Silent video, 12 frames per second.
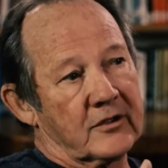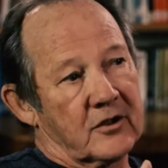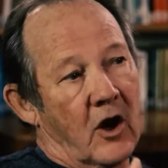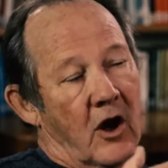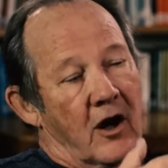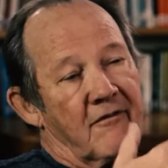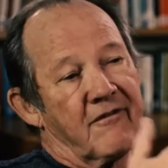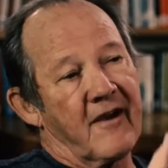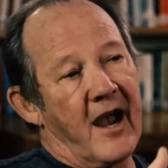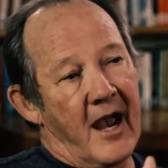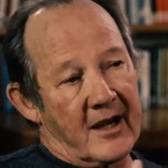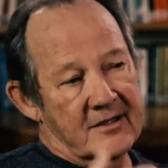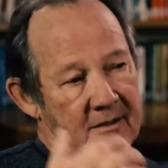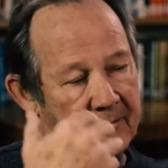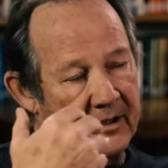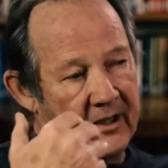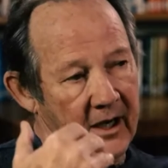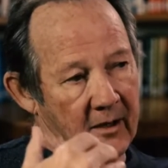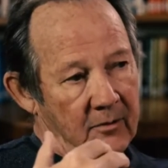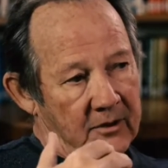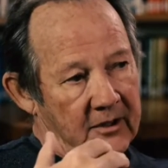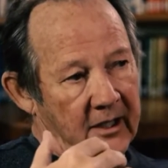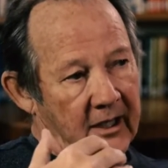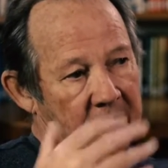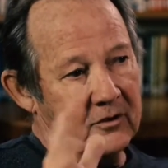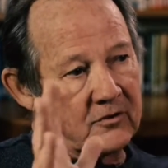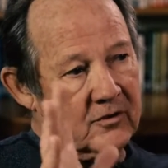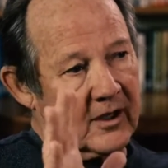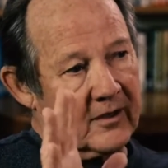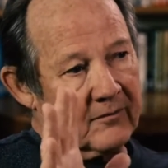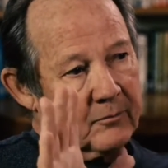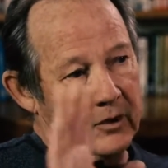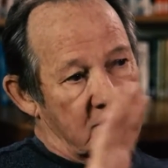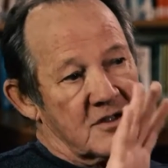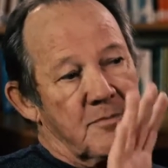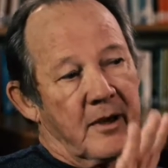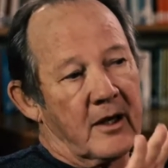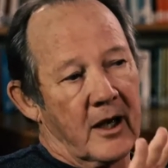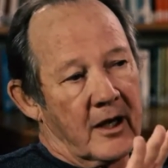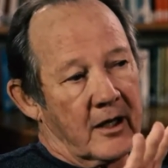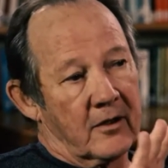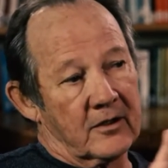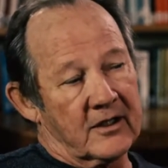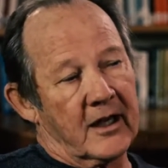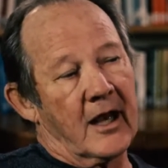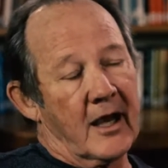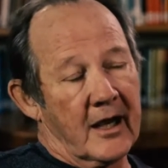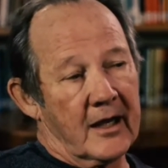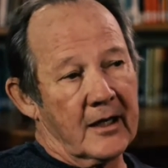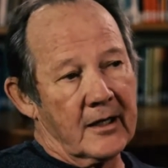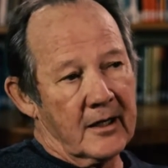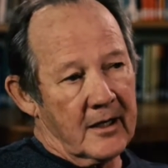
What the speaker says: at the hard facts and be able not to try to put a spin on it or deny it,